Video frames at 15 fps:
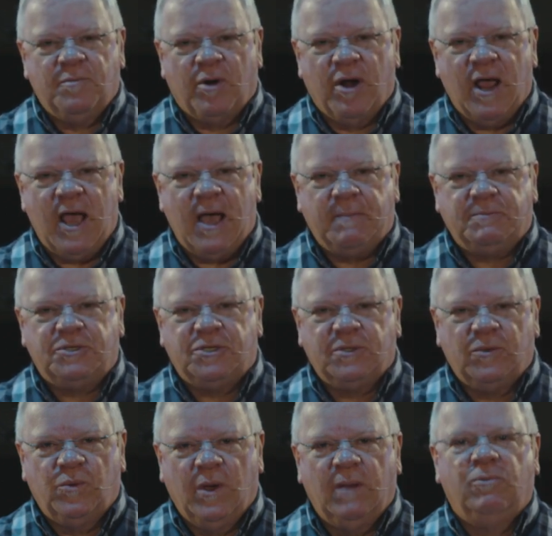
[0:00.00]
perhaps
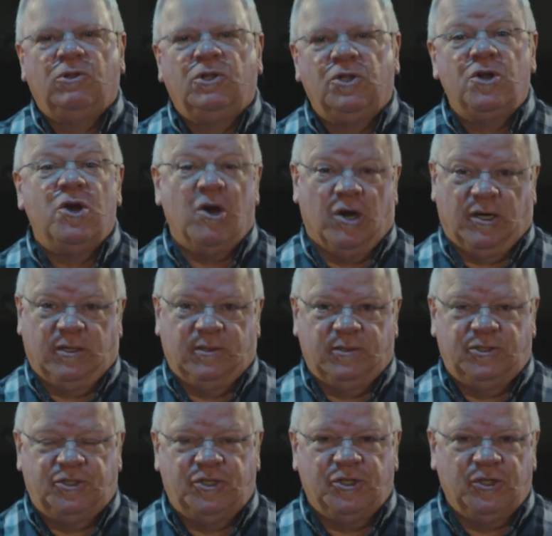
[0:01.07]
we will learn
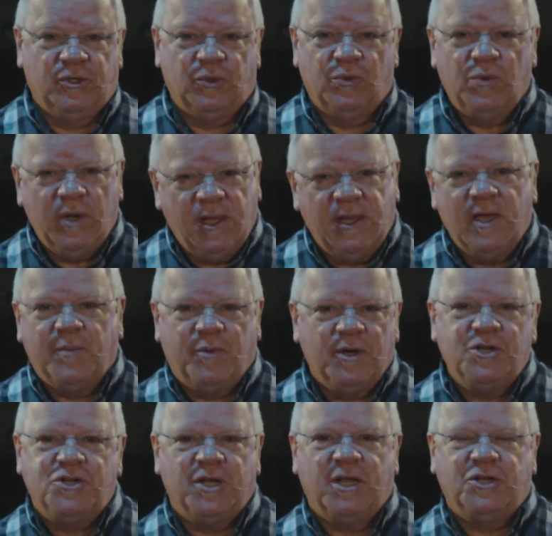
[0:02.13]
to really
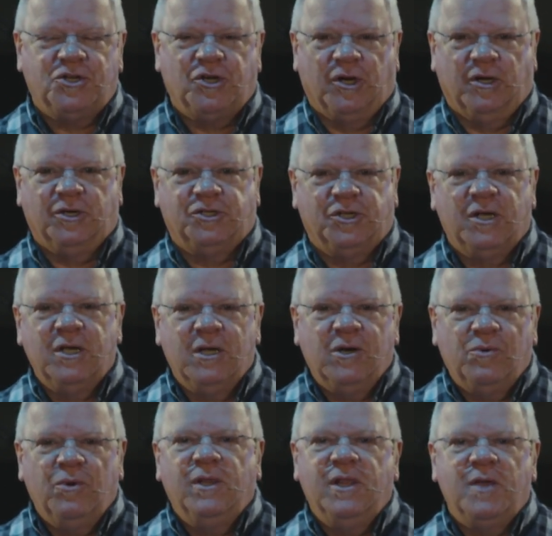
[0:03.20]
appreciate church,
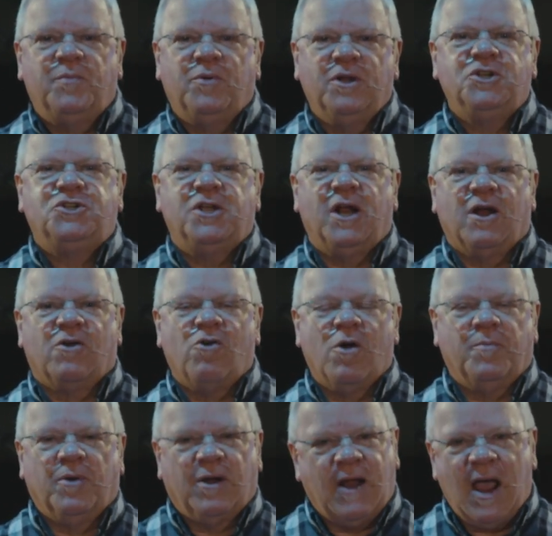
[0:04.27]
really appreciate our
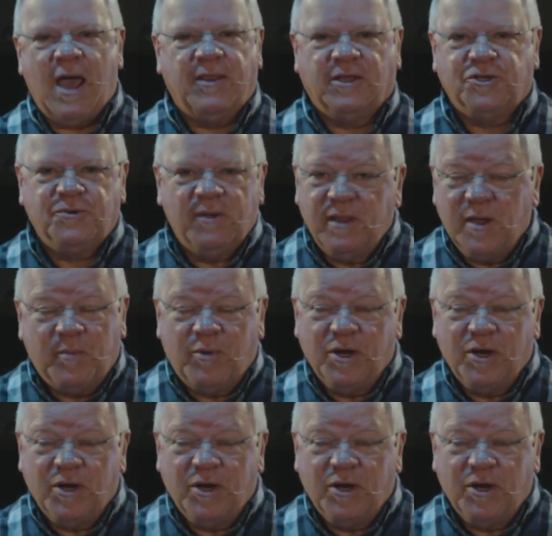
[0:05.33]
corporate gatherings, really